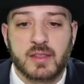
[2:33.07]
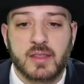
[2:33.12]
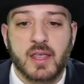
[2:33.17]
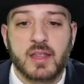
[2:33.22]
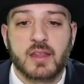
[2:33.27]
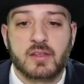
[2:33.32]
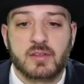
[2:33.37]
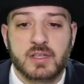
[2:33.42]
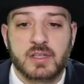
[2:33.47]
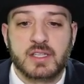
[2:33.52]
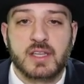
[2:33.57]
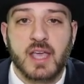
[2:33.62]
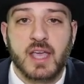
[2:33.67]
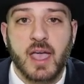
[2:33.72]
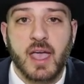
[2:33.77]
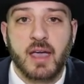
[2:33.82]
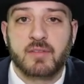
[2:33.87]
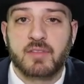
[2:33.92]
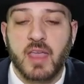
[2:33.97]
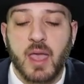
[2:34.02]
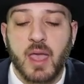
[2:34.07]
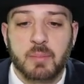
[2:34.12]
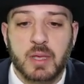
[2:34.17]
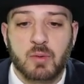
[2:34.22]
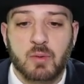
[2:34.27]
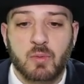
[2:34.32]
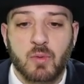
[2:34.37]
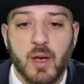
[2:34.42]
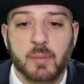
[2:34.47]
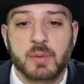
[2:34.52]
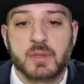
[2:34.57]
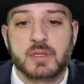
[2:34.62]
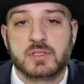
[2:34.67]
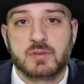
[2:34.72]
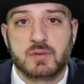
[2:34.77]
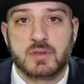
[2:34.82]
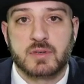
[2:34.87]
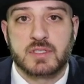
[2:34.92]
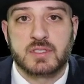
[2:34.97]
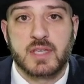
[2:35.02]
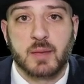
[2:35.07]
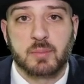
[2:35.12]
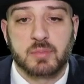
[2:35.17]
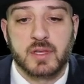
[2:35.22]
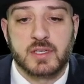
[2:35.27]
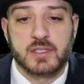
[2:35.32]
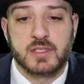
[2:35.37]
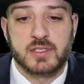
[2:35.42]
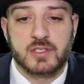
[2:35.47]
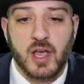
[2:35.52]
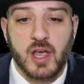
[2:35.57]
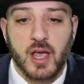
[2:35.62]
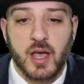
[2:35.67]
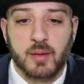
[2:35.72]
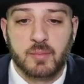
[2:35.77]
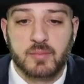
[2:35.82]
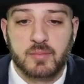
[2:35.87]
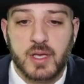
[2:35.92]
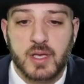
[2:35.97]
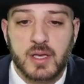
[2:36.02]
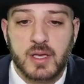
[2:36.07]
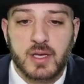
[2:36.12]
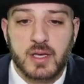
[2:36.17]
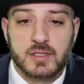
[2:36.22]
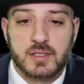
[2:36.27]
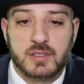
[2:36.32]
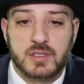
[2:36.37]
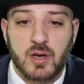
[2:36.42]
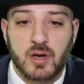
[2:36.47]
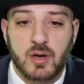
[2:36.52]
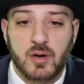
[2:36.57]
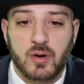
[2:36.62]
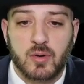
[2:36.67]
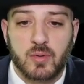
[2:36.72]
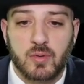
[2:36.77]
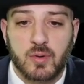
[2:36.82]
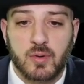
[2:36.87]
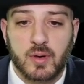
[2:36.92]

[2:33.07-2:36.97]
then they'll need to have that beat weapon to accept this job. So